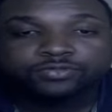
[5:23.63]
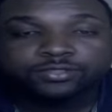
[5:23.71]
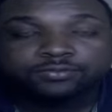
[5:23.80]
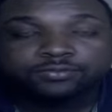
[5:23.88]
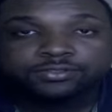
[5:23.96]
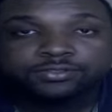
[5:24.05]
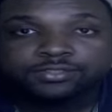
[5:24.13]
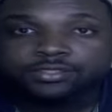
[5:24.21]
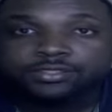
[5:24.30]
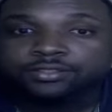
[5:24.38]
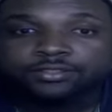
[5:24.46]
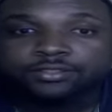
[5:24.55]
It was a
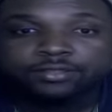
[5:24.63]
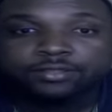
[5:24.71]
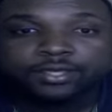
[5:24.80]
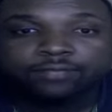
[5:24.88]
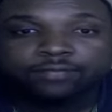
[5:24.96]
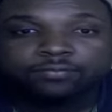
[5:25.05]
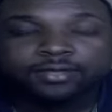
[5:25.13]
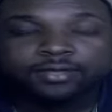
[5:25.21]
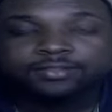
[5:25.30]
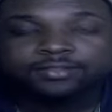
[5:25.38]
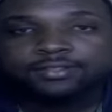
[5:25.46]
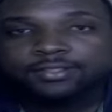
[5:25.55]
0-0 game,
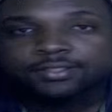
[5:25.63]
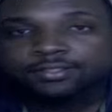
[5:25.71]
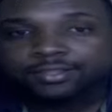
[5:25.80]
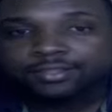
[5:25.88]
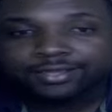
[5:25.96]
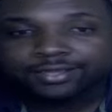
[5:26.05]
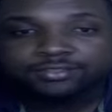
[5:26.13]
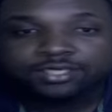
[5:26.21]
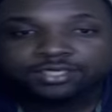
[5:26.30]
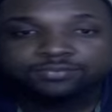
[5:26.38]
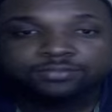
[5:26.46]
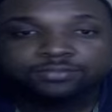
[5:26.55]
but the next
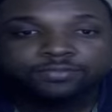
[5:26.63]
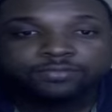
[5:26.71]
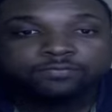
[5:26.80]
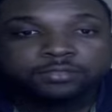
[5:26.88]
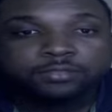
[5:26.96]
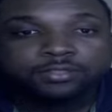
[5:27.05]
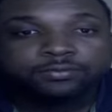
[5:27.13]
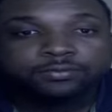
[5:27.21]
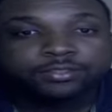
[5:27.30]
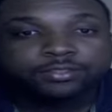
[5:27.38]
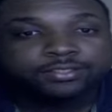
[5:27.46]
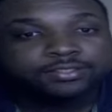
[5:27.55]
game is gonna be really,
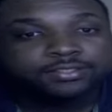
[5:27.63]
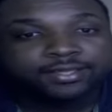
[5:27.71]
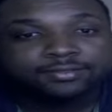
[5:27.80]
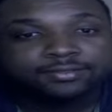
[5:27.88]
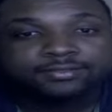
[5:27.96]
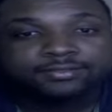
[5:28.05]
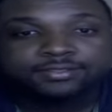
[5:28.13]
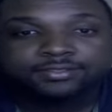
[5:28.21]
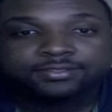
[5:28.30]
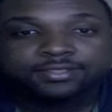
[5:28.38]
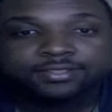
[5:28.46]
really intense. And